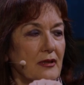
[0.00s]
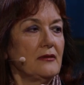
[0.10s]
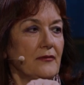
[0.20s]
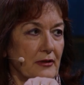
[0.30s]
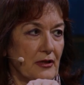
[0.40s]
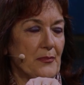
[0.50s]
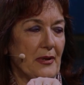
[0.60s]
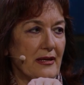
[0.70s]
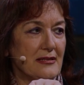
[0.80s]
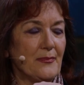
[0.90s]
it will
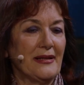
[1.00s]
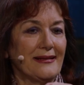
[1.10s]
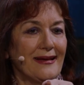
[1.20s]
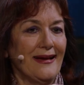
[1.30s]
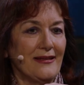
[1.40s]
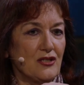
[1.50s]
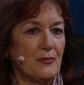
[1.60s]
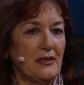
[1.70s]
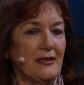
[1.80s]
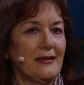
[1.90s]
replace, but again,
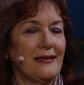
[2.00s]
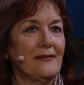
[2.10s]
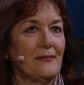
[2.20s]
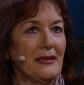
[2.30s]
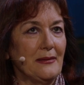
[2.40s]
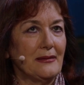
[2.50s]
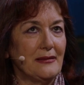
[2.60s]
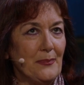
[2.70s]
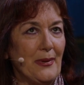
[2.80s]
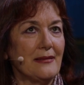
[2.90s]
GPT
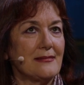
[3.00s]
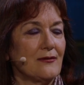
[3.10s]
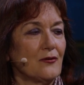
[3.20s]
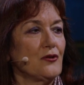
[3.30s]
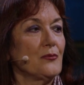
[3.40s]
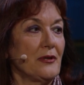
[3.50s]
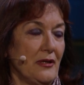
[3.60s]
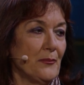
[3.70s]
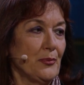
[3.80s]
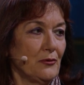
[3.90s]
depends on human
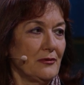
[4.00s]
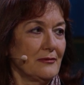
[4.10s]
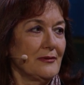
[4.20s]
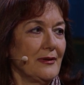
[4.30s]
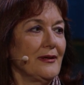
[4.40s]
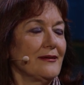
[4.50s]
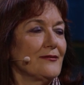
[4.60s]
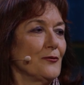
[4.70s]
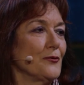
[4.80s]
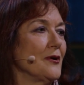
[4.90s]
input.
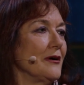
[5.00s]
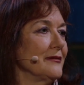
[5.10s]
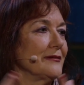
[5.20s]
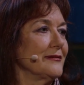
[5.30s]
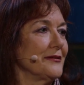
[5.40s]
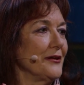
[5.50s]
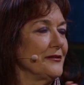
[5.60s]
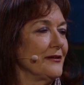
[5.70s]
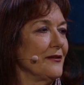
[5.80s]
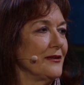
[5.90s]
So you can't
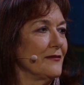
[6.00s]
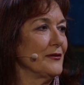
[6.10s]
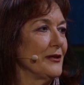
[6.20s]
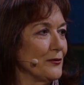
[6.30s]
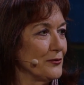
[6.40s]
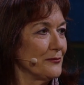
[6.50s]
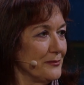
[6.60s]
create anything without